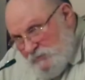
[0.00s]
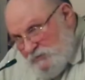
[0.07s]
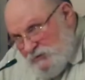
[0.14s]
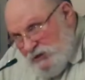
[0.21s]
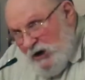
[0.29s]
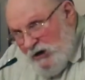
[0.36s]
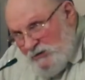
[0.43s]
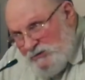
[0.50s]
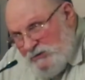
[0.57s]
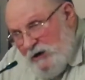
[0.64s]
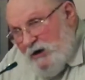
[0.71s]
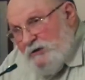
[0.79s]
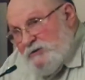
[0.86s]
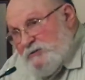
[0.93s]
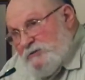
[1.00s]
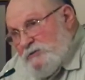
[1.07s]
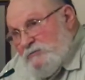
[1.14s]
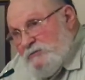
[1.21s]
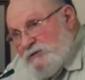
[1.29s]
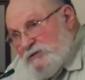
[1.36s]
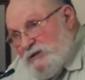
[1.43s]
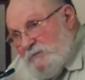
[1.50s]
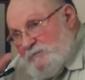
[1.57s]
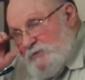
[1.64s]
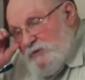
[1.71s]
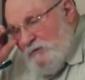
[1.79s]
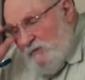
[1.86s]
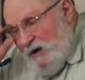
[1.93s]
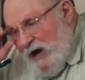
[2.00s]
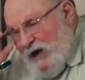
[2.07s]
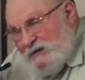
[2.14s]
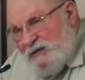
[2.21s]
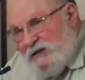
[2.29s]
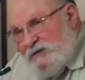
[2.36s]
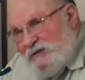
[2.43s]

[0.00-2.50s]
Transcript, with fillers: charge now. Your stewardship. You've got to